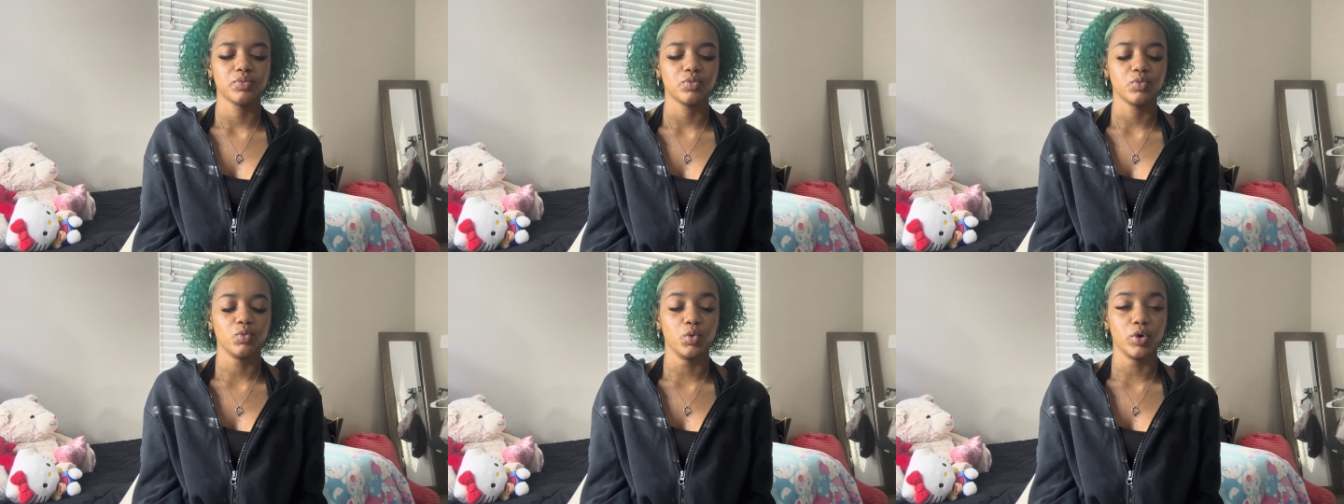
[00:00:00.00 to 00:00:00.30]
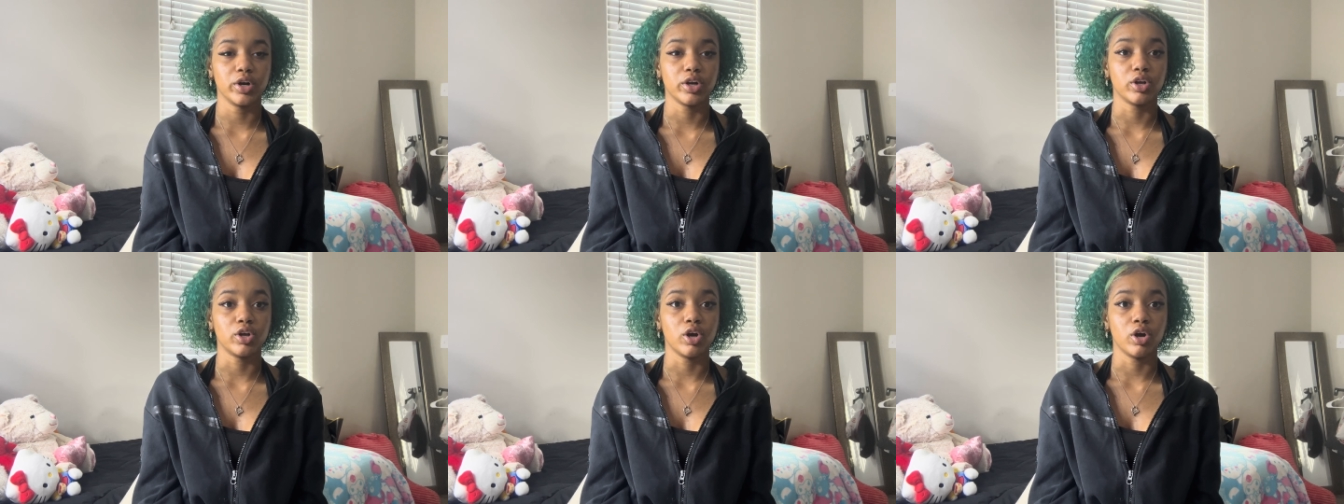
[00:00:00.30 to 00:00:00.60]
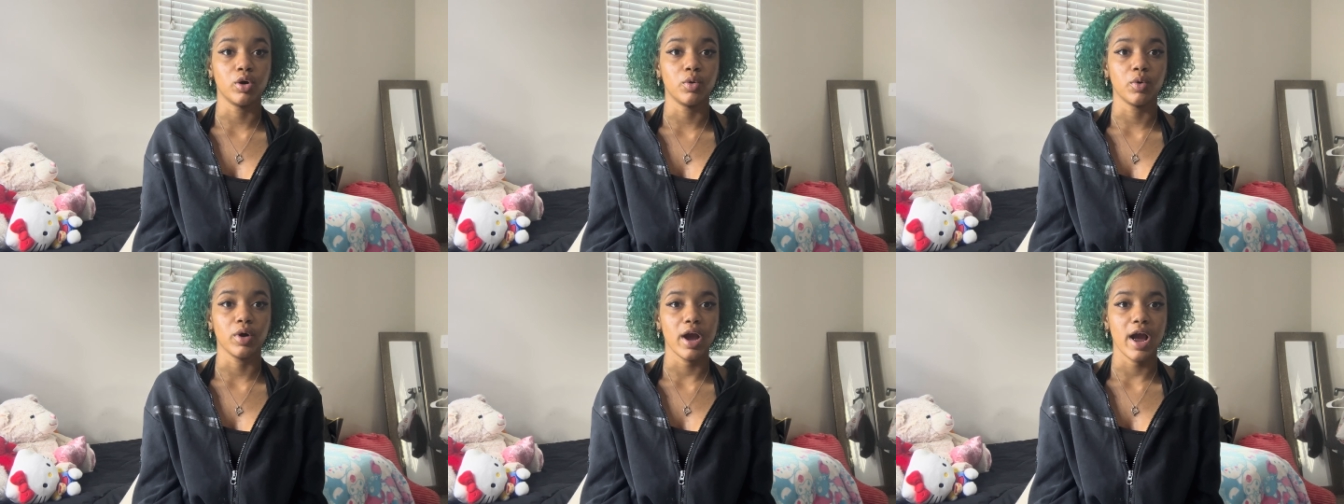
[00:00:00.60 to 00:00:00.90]
where to
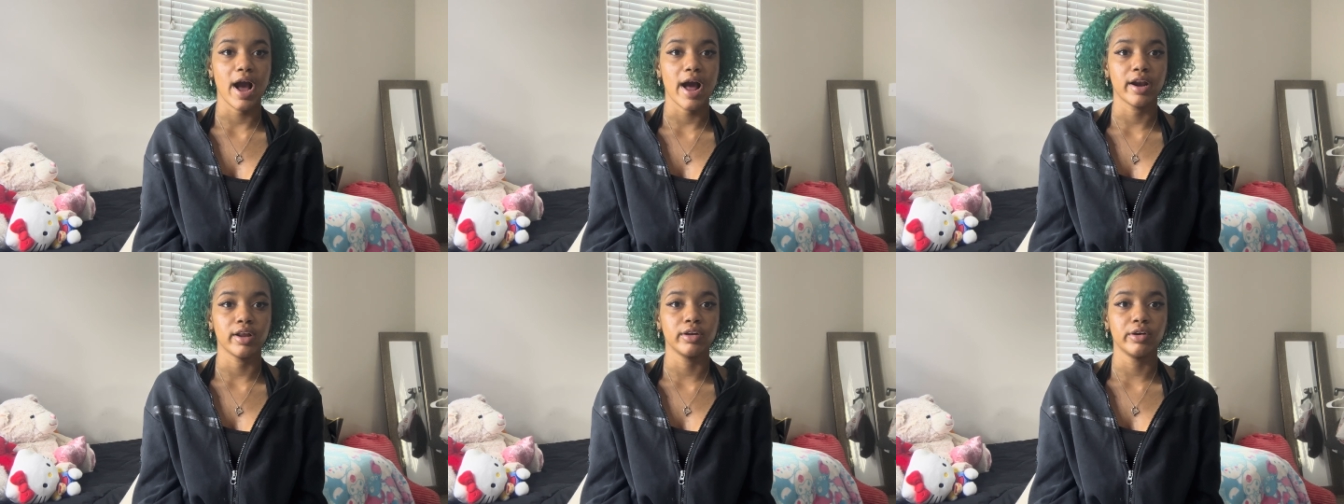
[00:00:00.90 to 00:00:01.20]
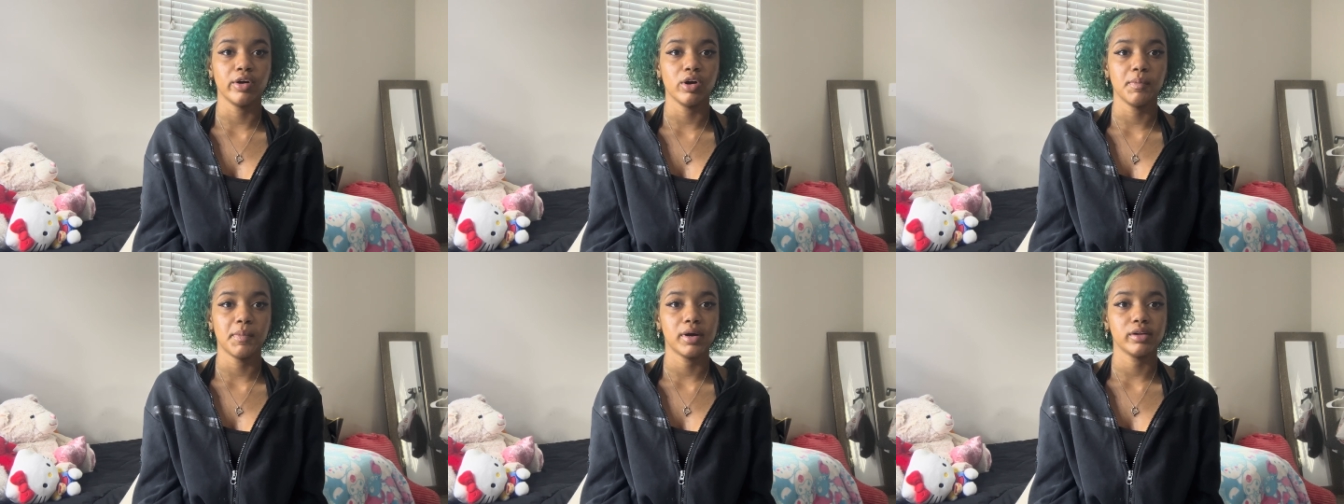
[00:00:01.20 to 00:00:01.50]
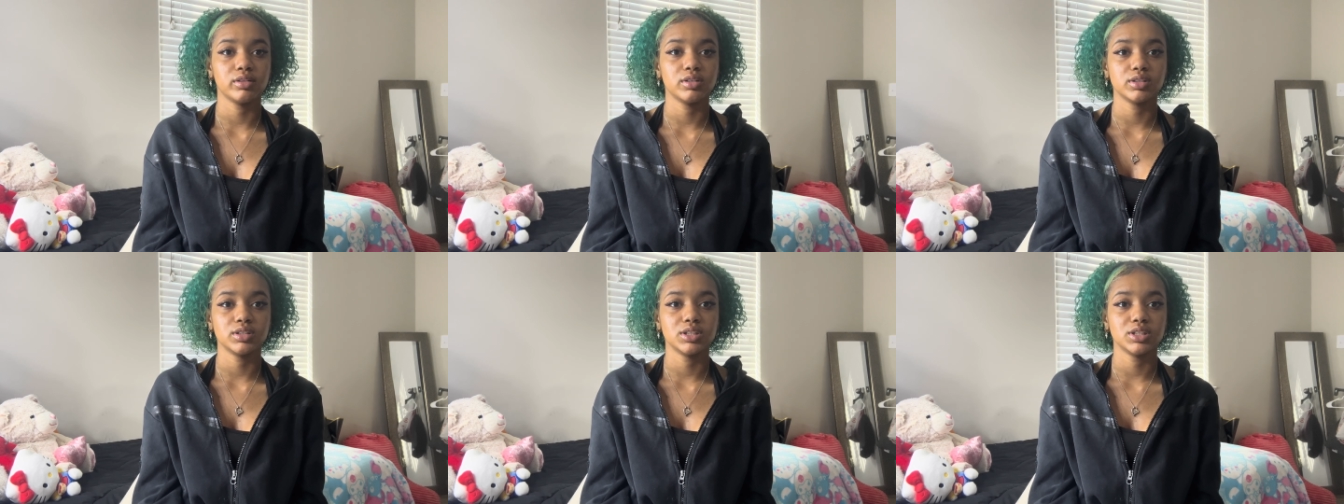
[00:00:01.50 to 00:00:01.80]
go or how to go
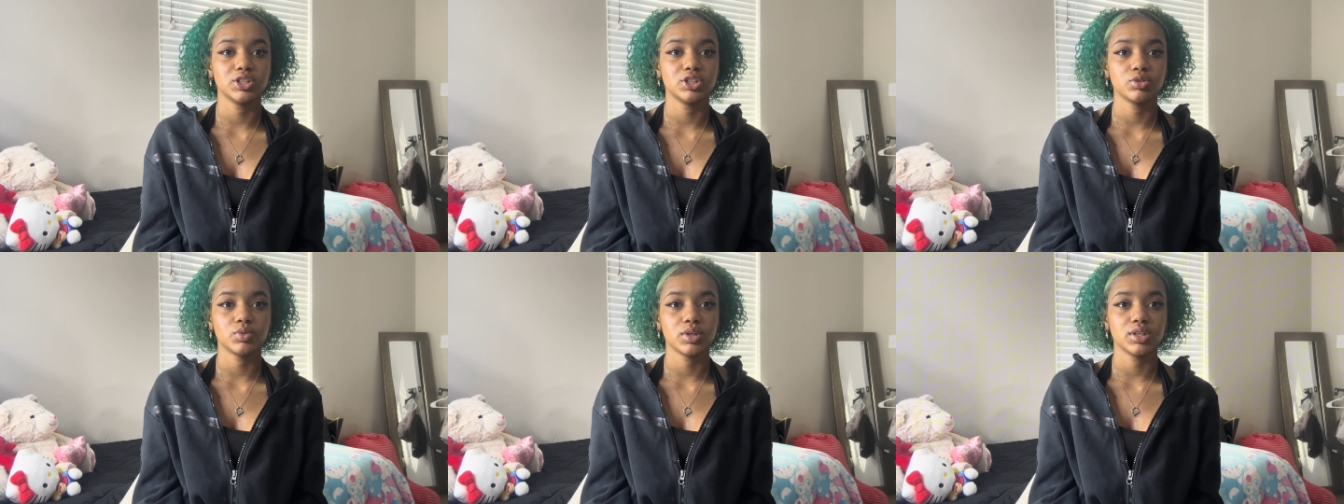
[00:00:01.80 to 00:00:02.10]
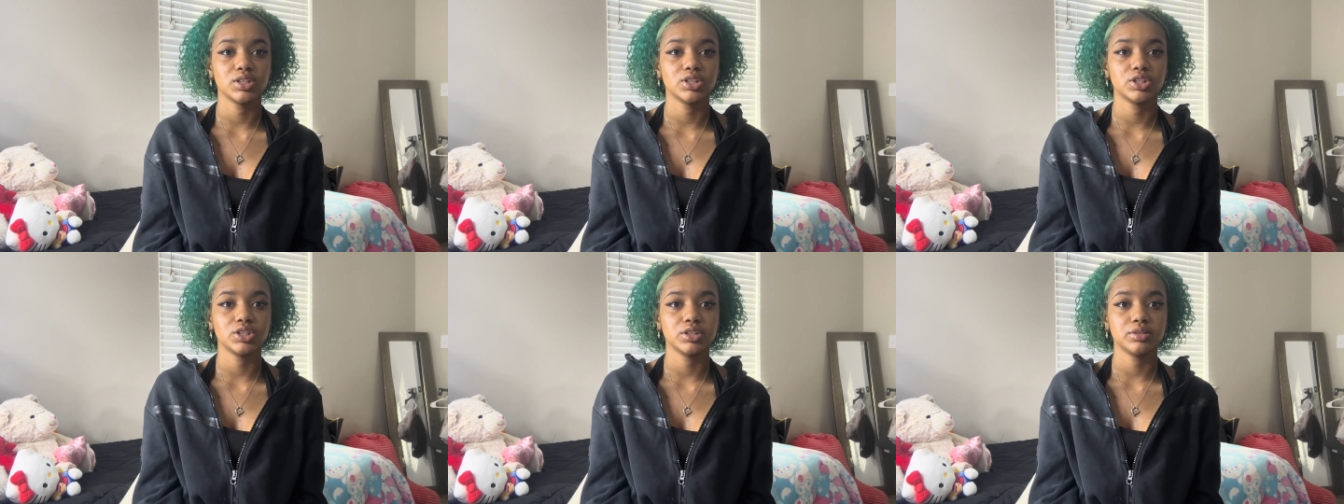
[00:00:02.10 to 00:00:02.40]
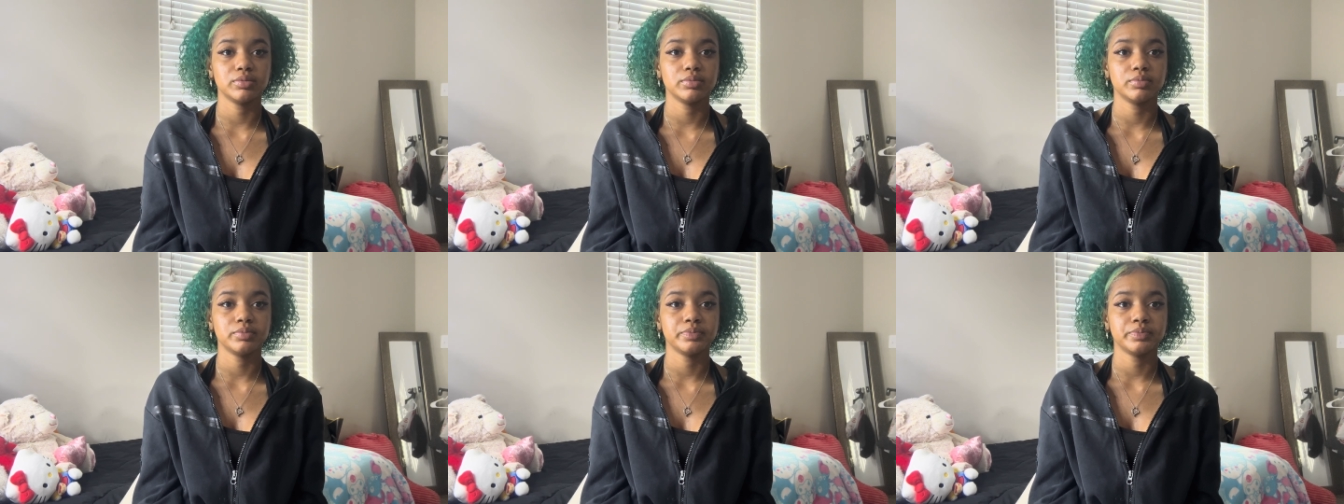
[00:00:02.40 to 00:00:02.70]
about this
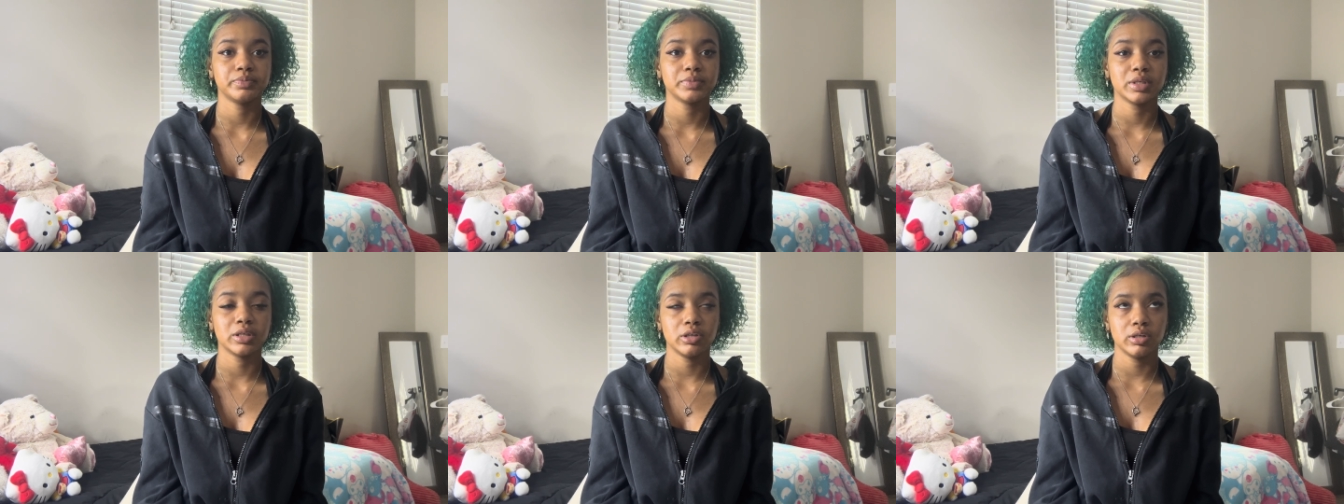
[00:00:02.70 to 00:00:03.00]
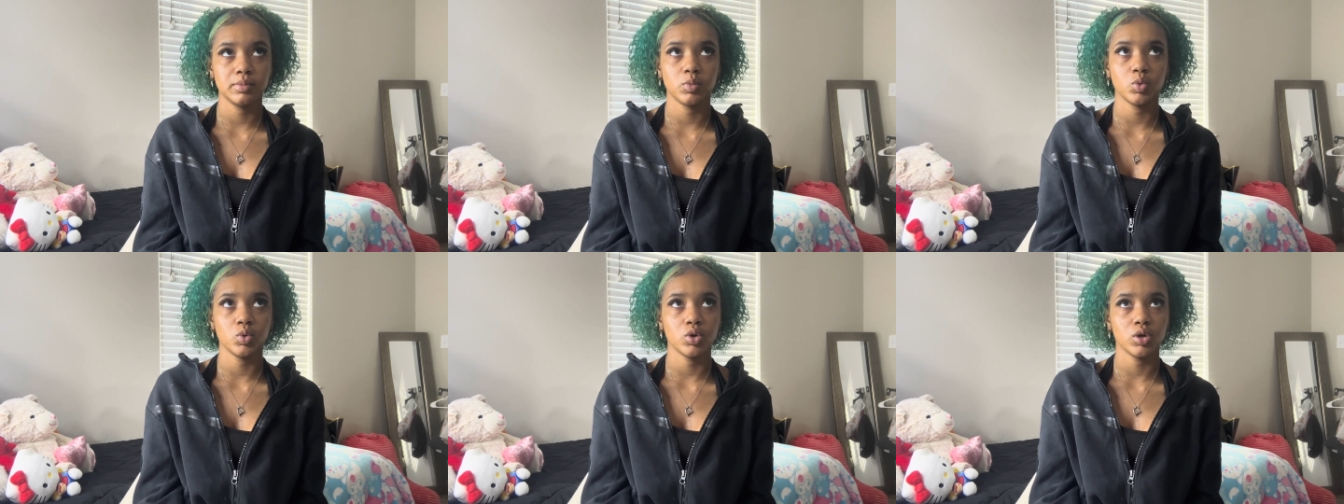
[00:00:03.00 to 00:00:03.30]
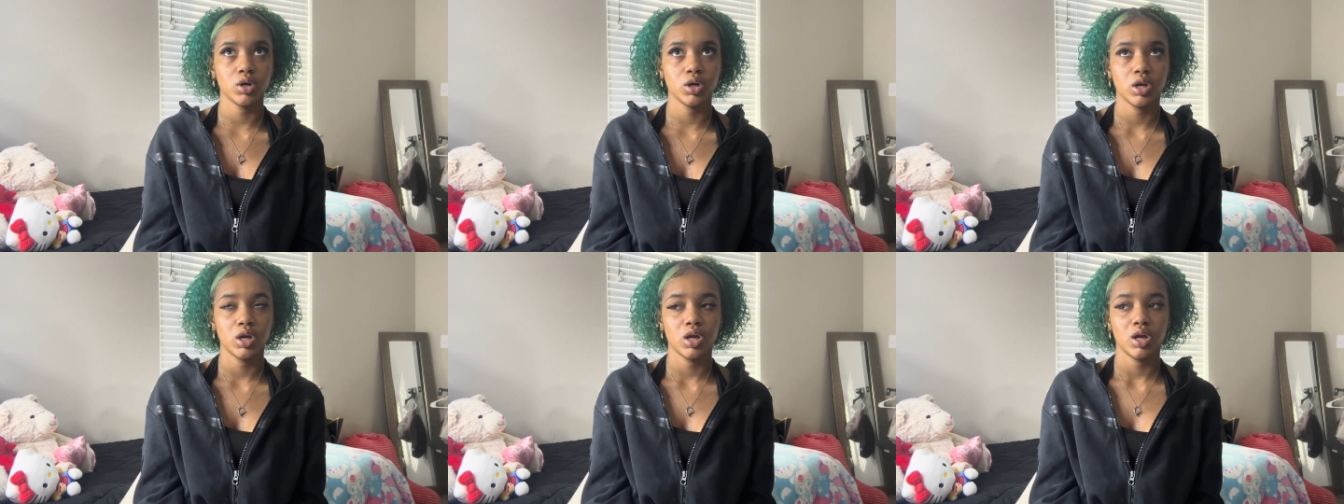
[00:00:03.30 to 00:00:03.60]
situation anymore.